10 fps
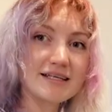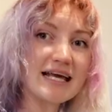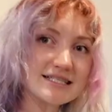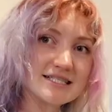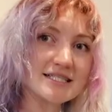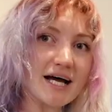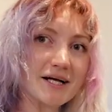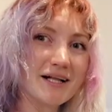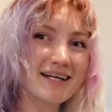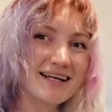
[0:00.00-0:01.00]
Yes
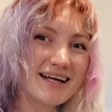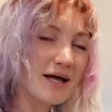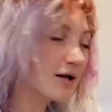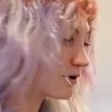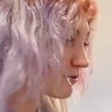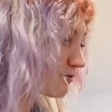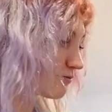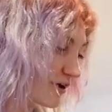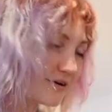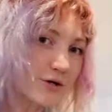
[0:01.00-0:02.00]
style.
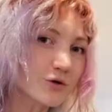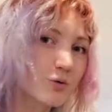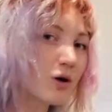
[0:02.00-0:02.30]
Very good